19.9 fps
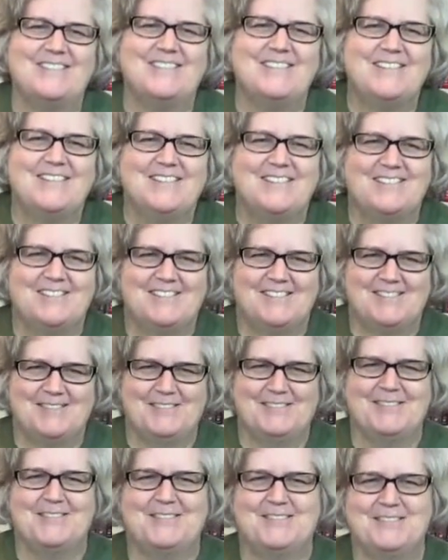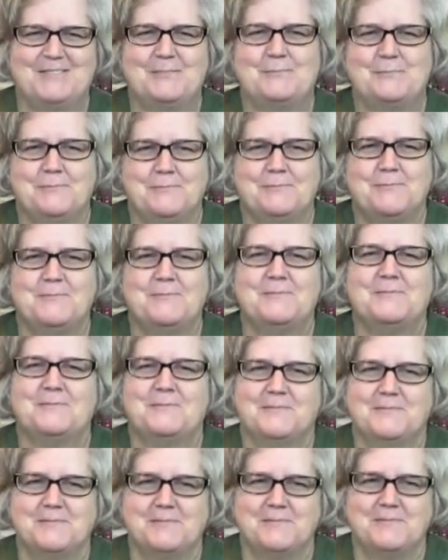
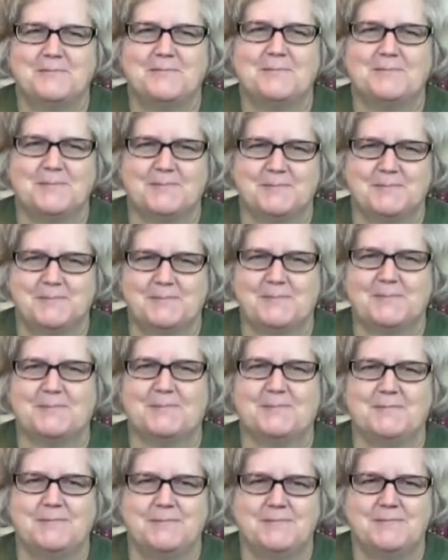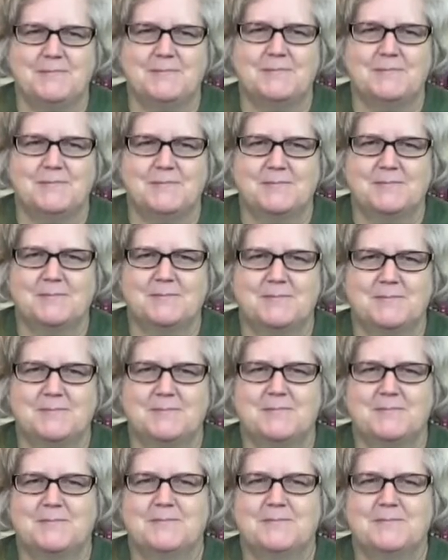No words are spoken by the person on screen.